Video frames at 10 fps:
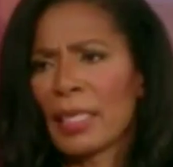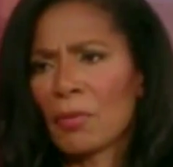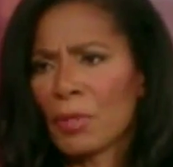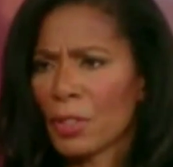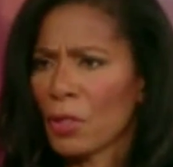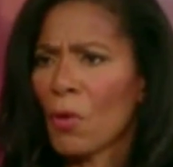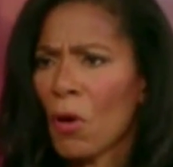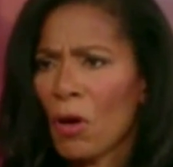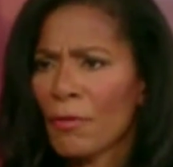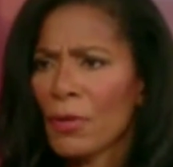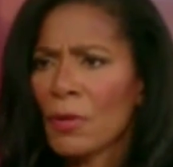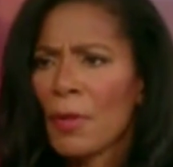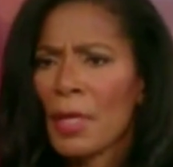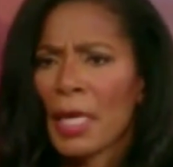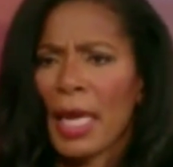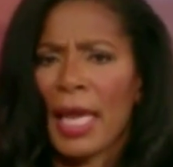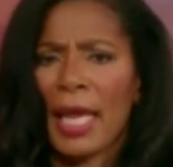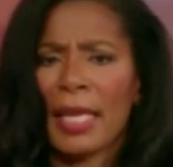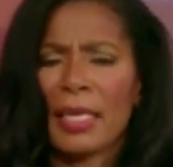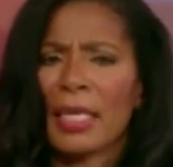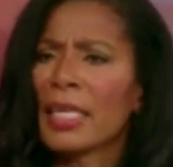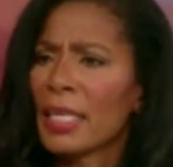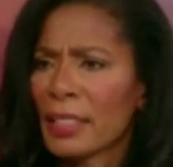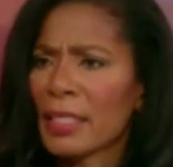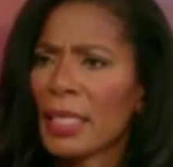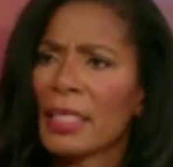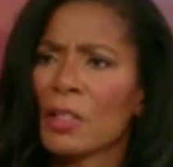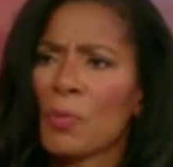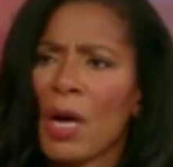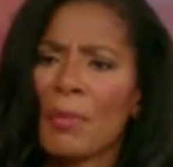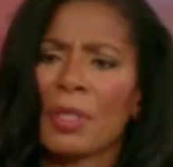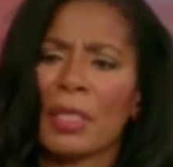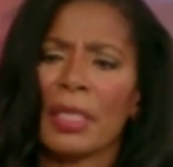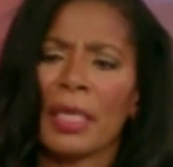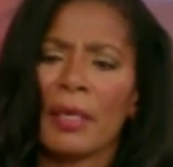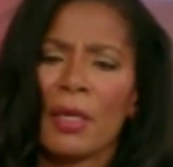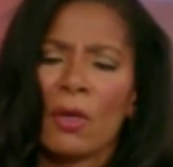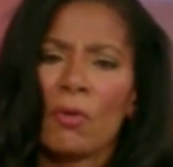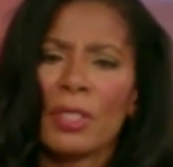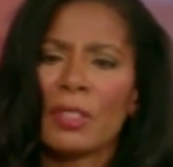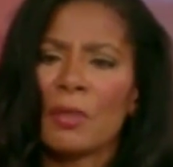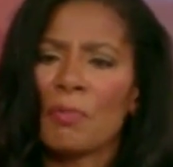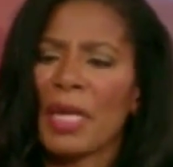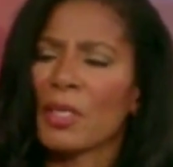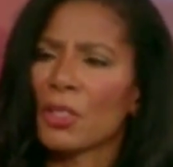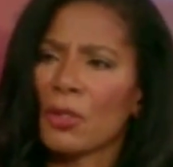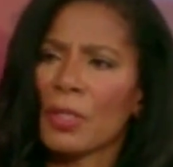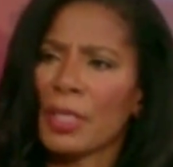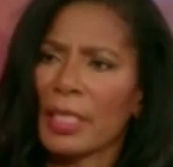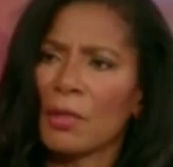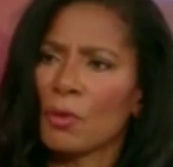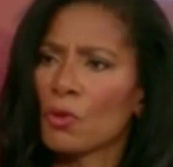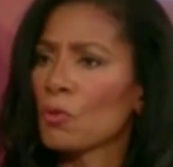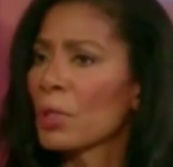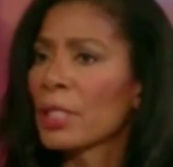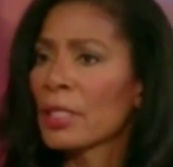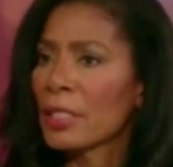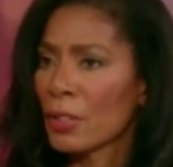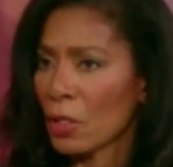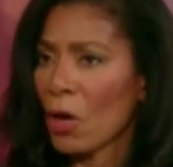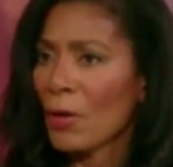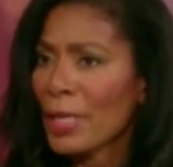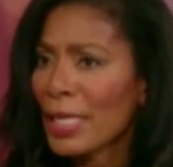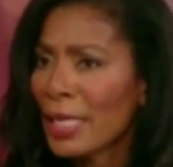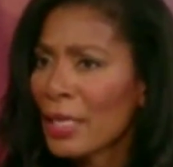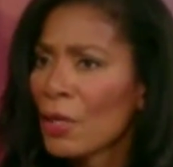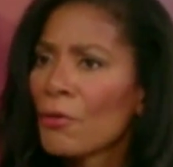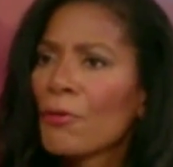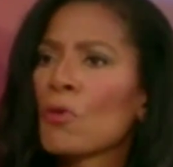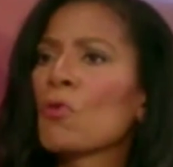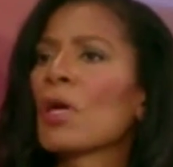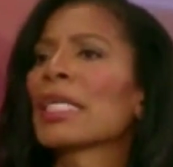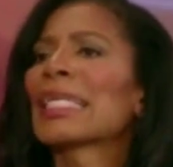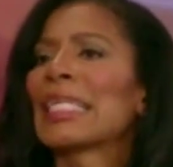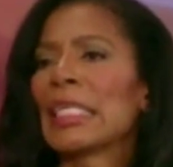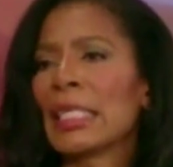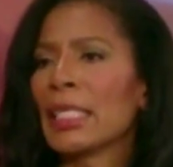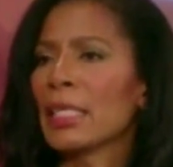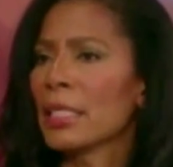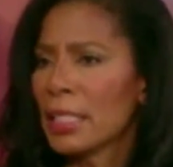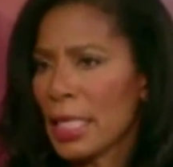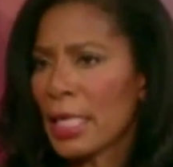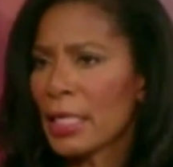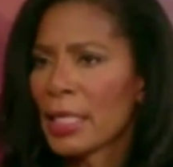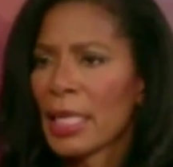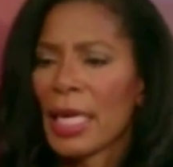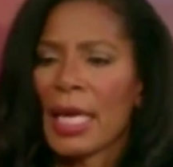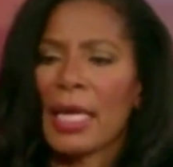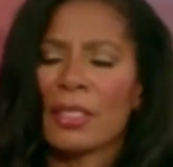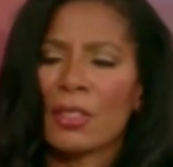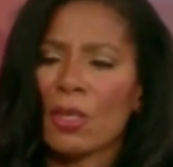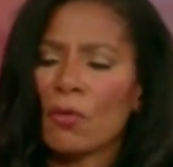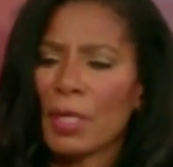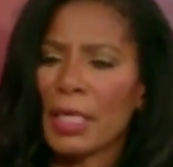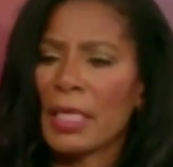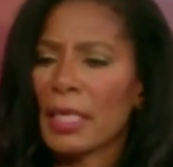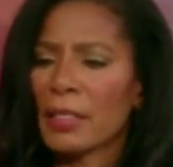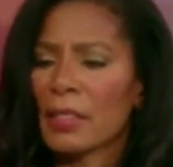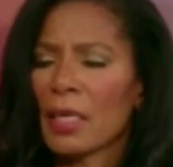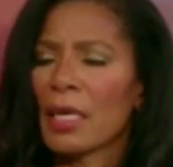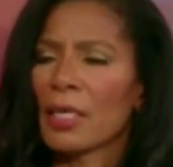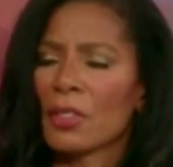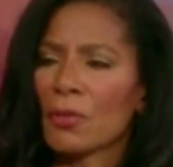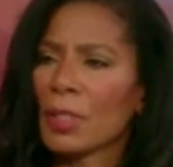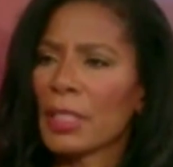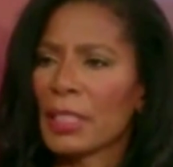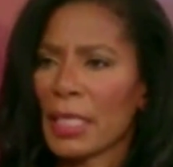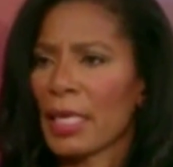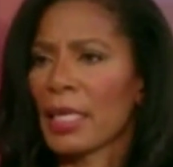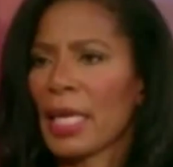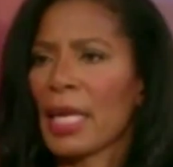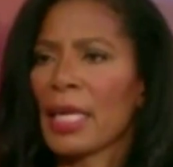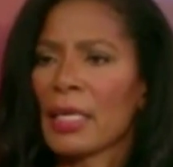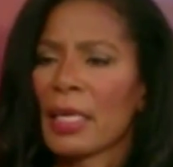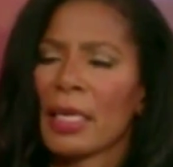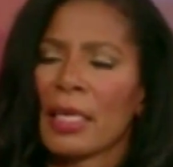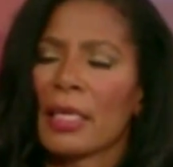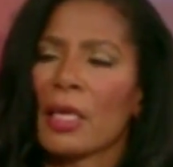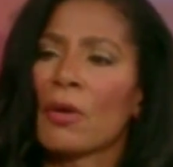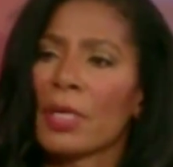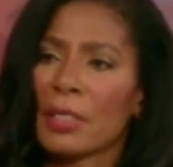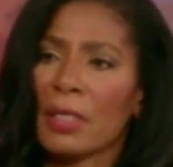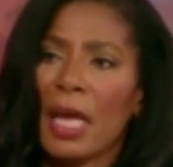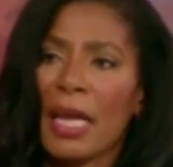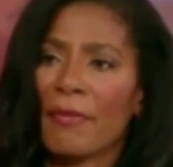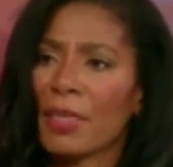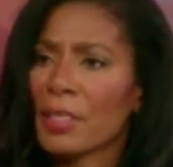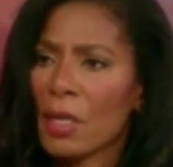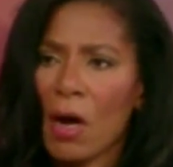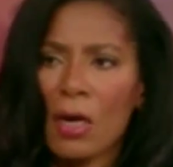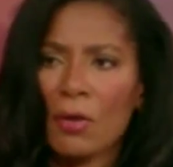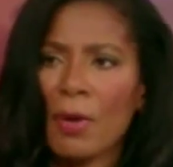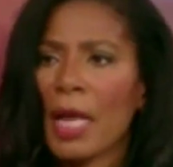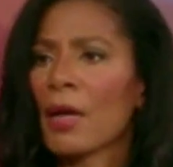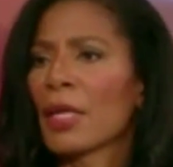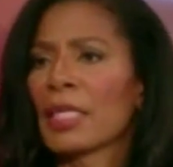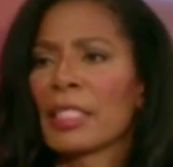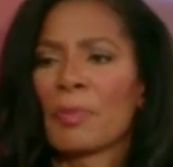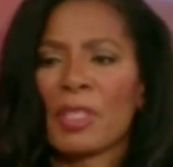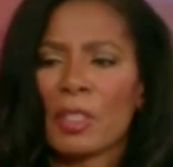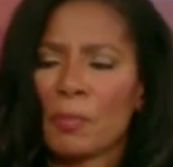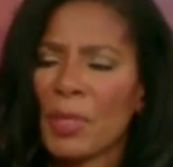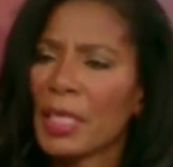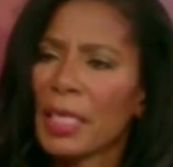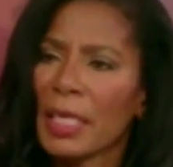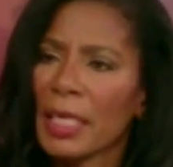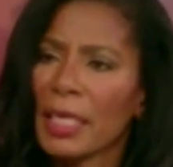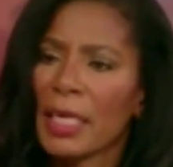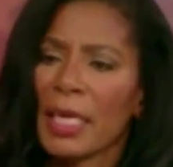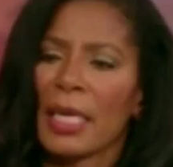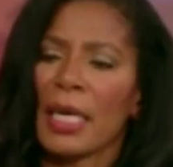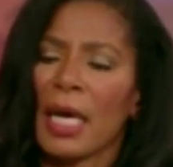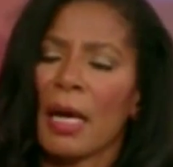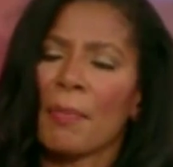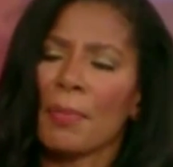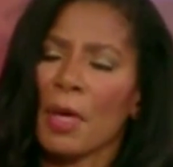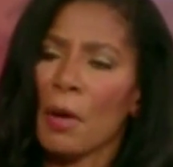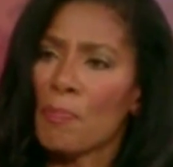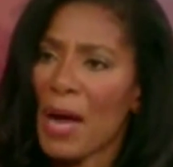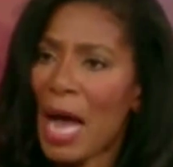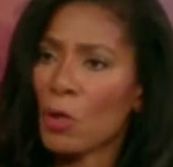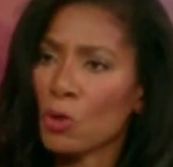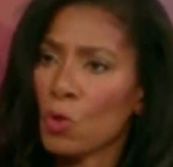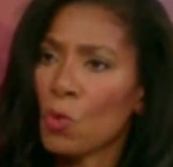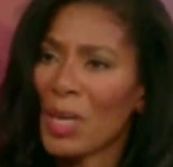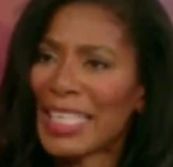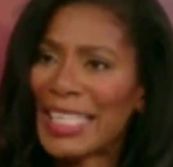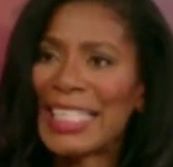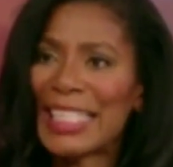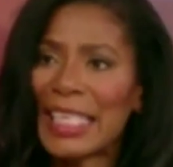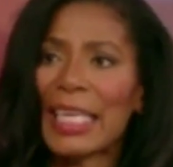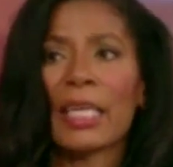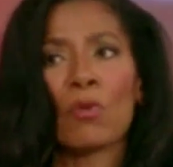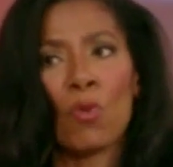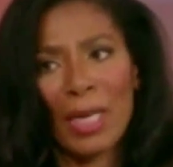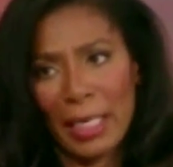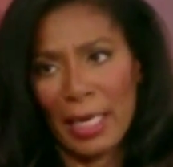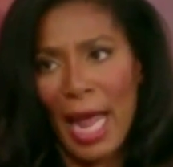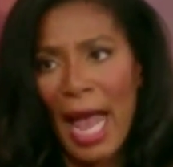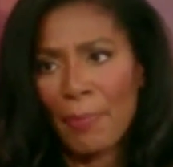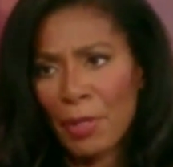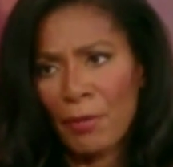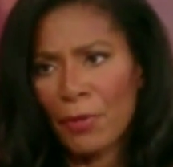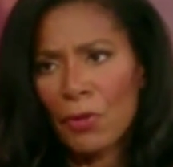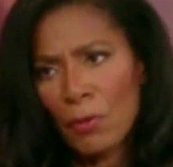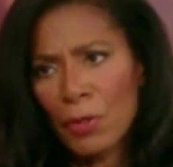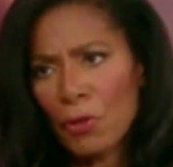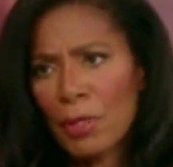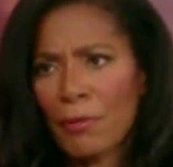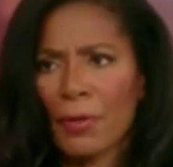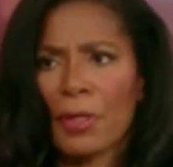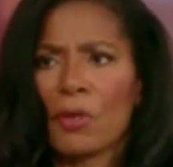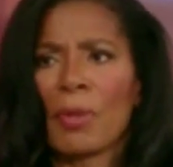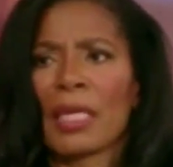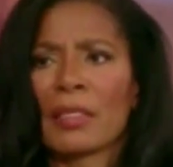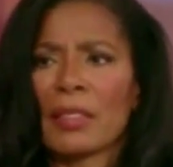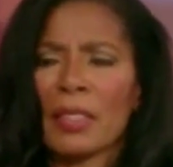did was so awful, and he has said this publicly, was to make sure that he was really sorry for what he did. And so what he has done is really dedicate, you know, his life. And he's gone around and he's been speaking about what he did and what could happen if you do it for the Humane